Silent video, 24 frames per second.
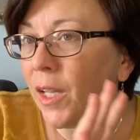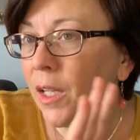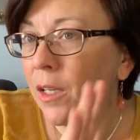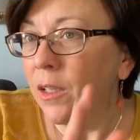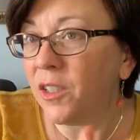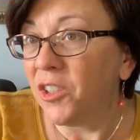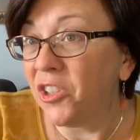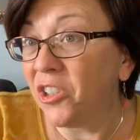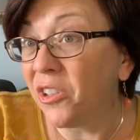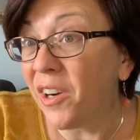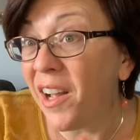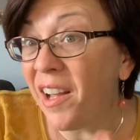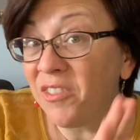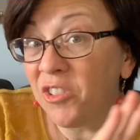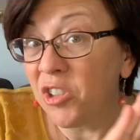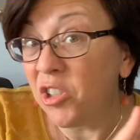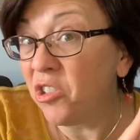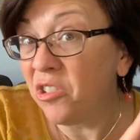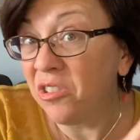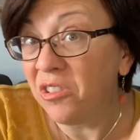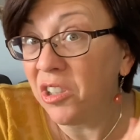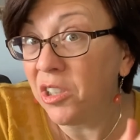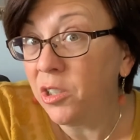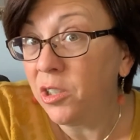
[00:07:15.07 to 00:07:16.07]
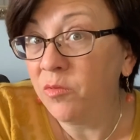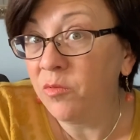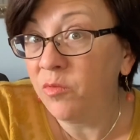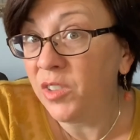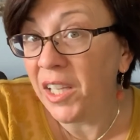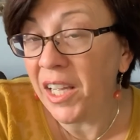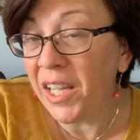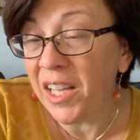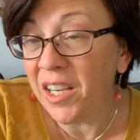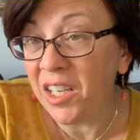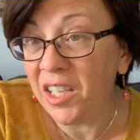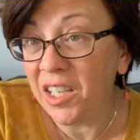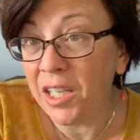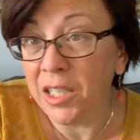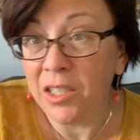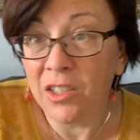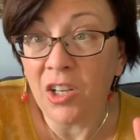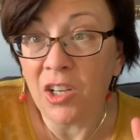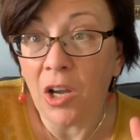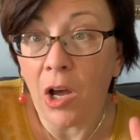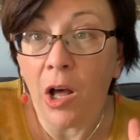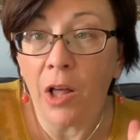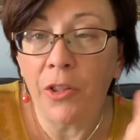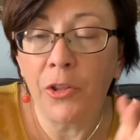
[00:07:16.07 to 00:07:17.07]
You don't have to get
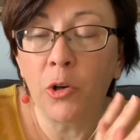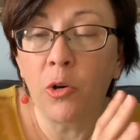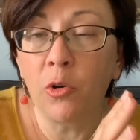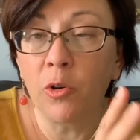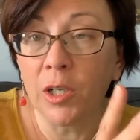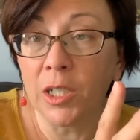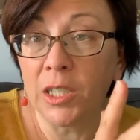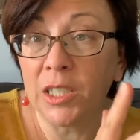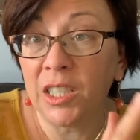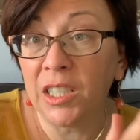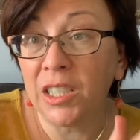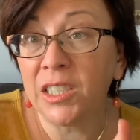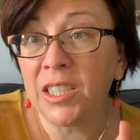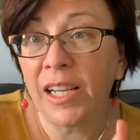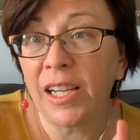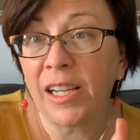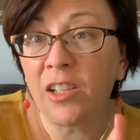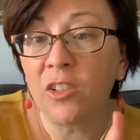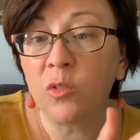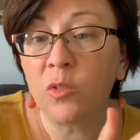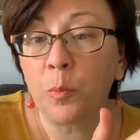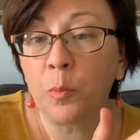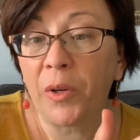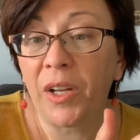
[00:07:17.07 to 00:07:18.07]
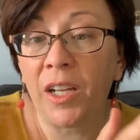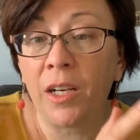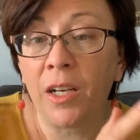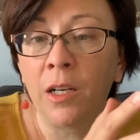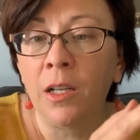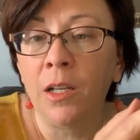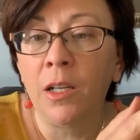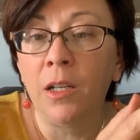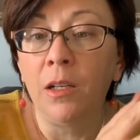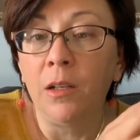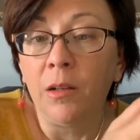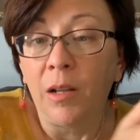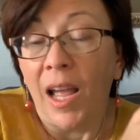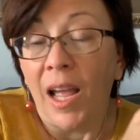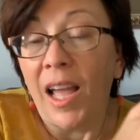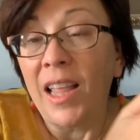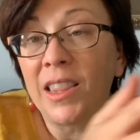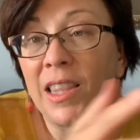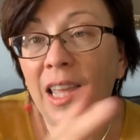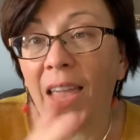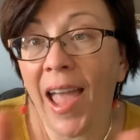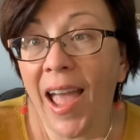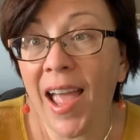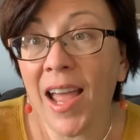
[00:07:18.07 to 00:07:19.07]
into all the gory details, but at
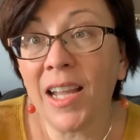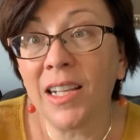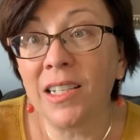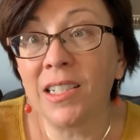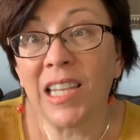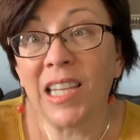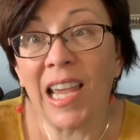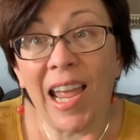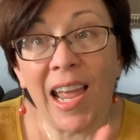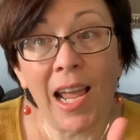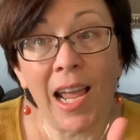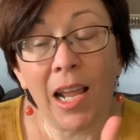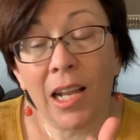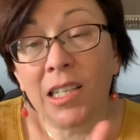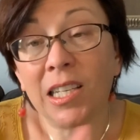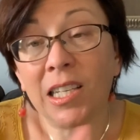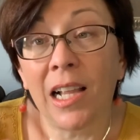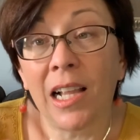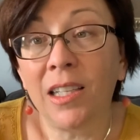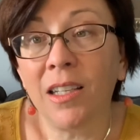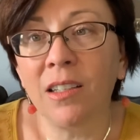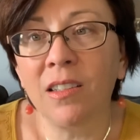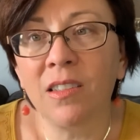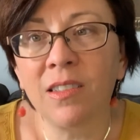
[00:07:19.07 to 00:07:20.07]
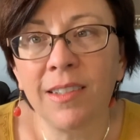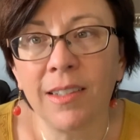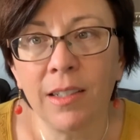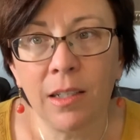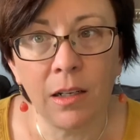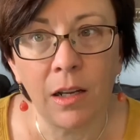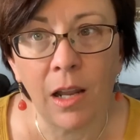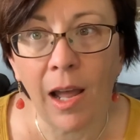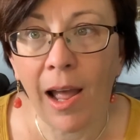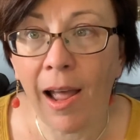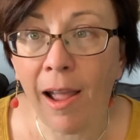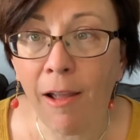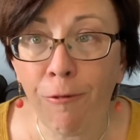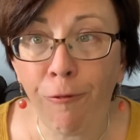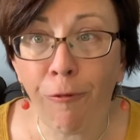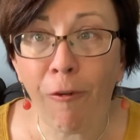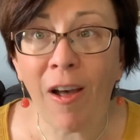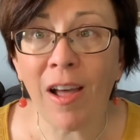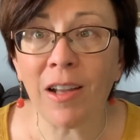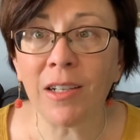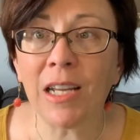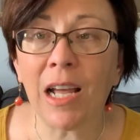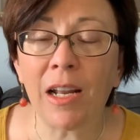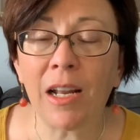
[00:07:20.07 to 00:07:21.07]
the end tell us, I
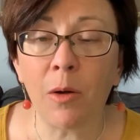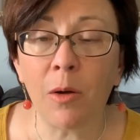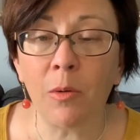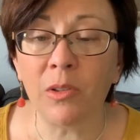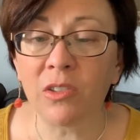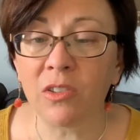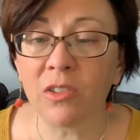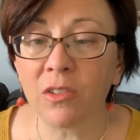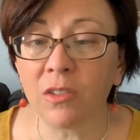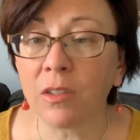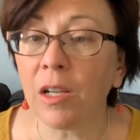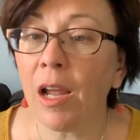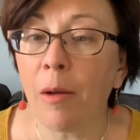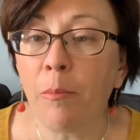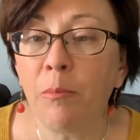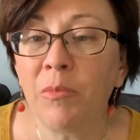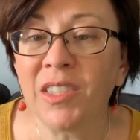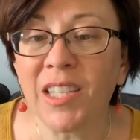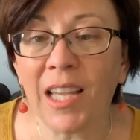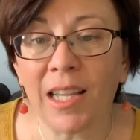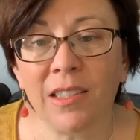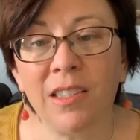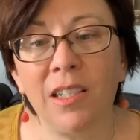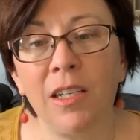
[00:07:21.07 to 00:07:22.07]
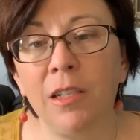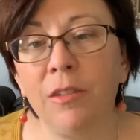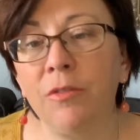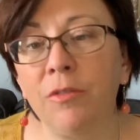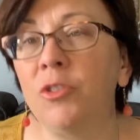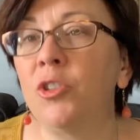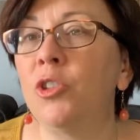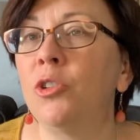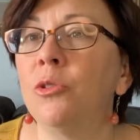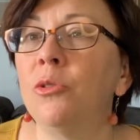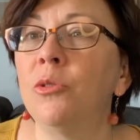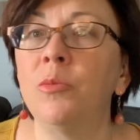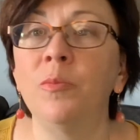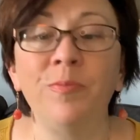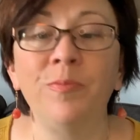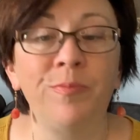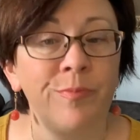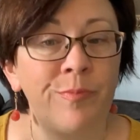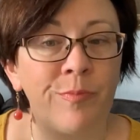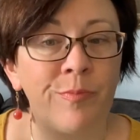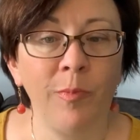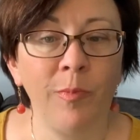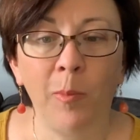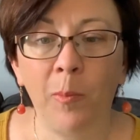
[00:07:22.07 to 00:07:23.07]
found out I'm sensitive to
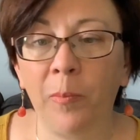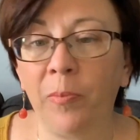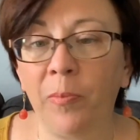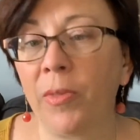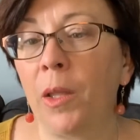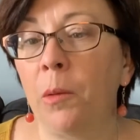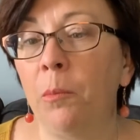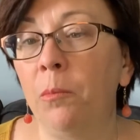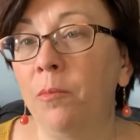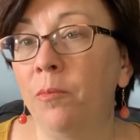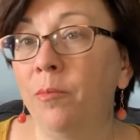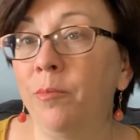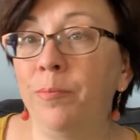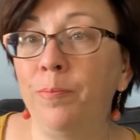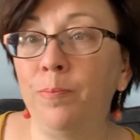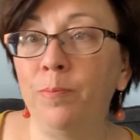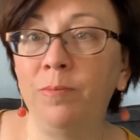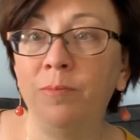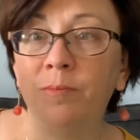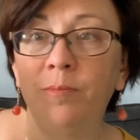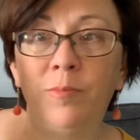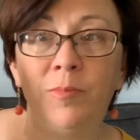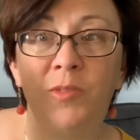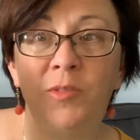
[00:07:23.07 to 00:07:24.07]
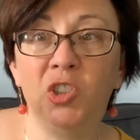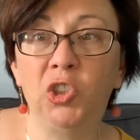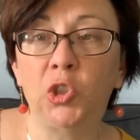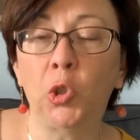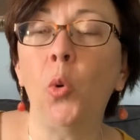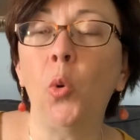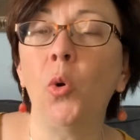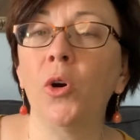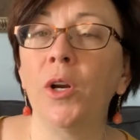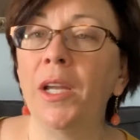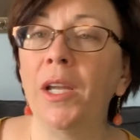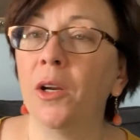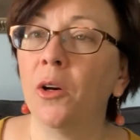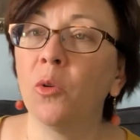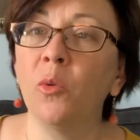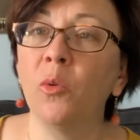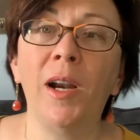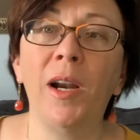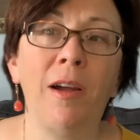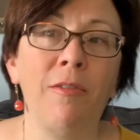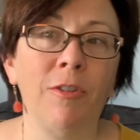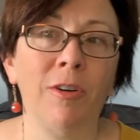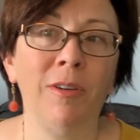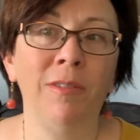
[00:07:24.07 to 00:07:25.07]
soy or
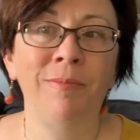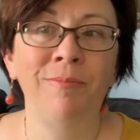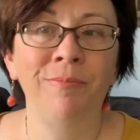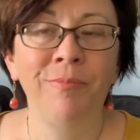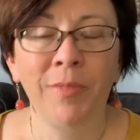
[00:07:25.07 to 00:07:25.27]
whatever.